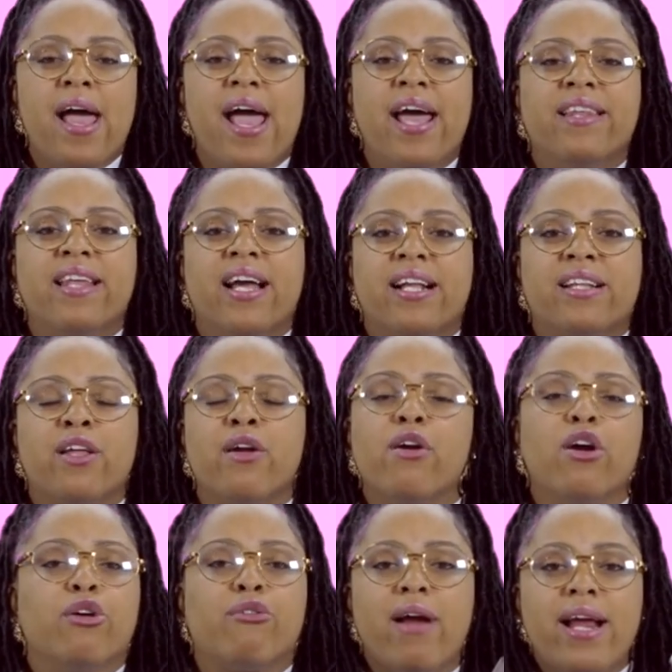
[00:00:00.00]
and like
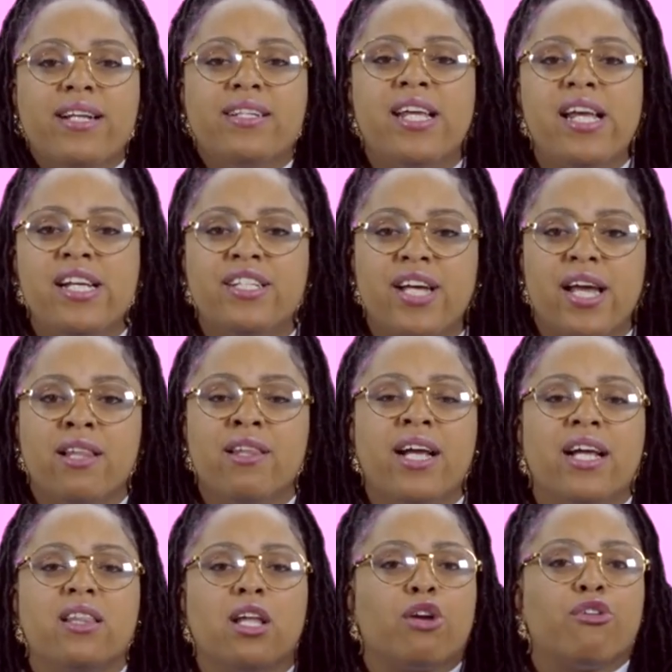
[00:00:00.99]
they're a great DJ.
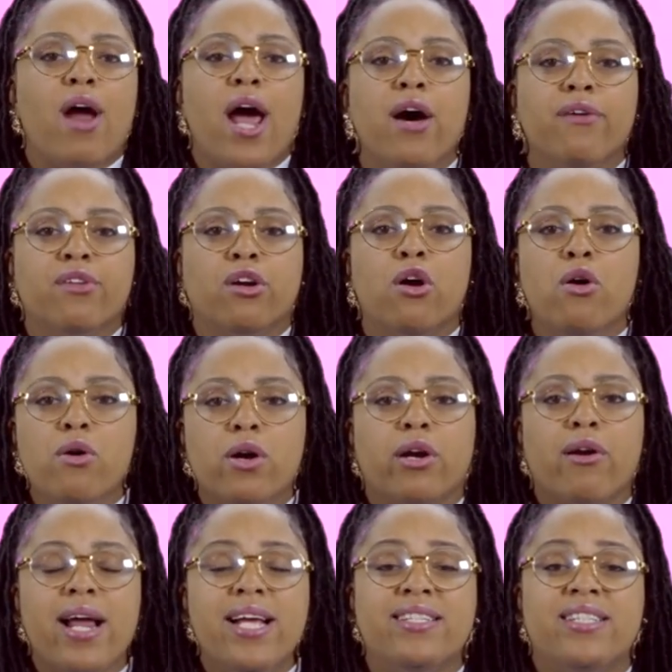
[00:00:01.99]
Look at the crowd, they're going
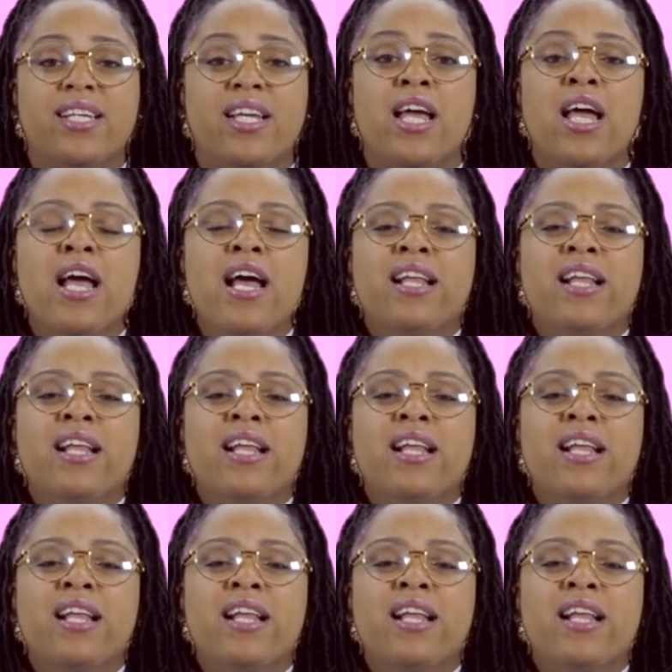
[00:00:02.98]
crazy.